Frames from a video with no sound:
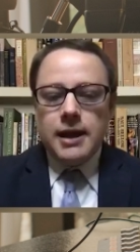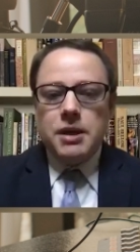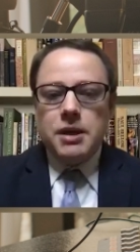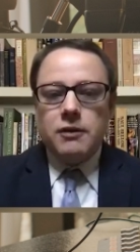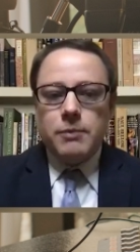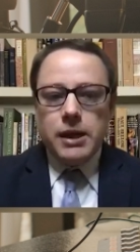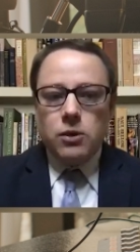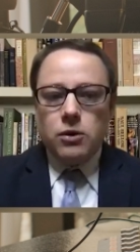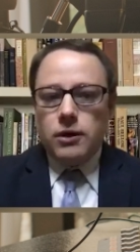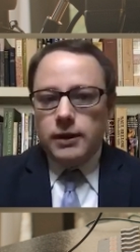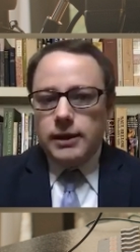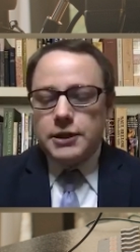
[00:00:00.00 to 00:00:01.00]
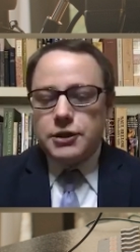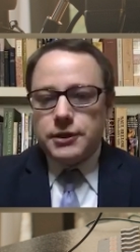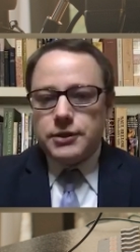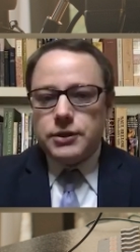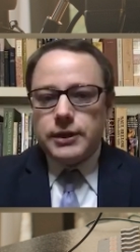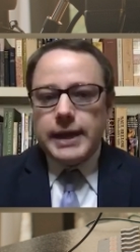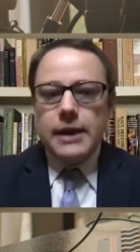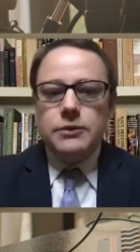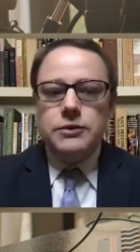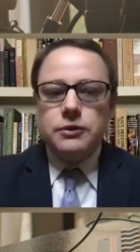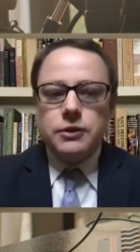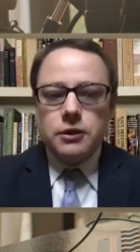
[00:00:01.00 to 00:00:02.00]
timing of mayoral elections,
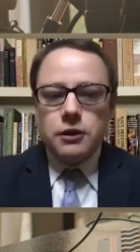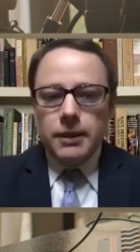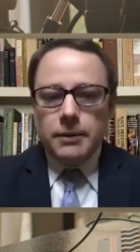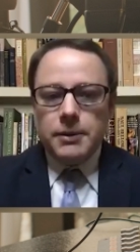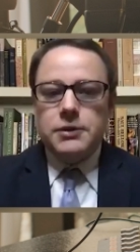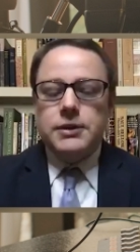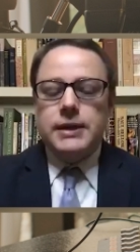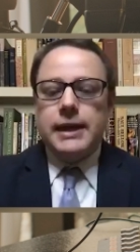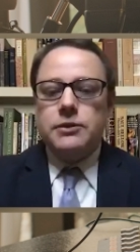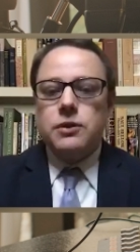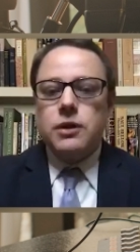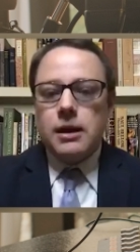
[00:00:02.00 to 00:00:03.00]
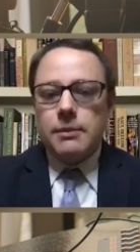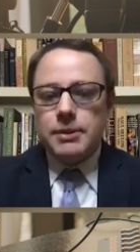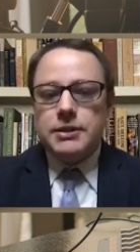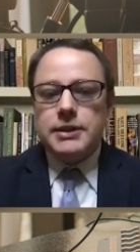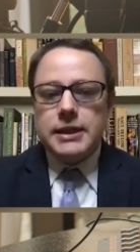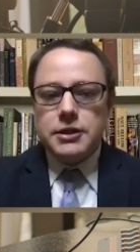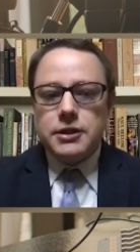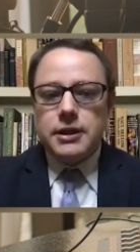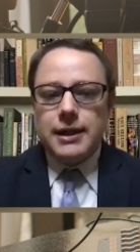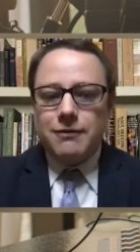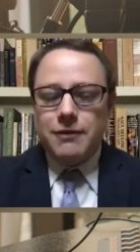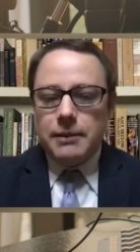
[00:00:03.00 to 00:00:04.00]
council term limits, council
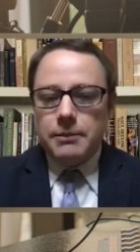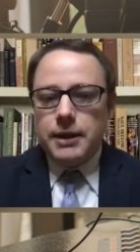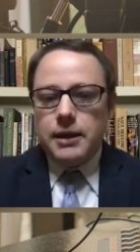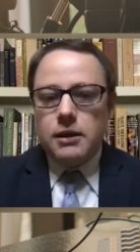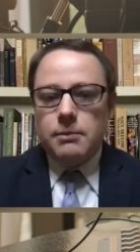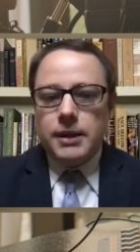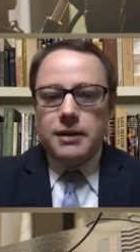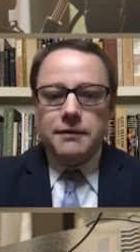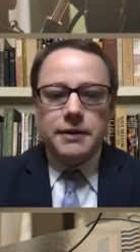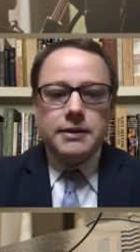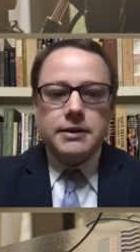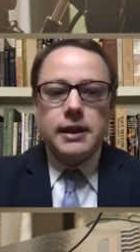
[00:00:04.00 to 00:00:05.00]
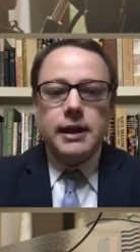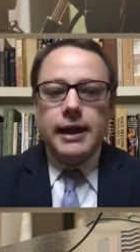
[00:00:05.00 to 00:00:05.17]
compensation and family care benefits,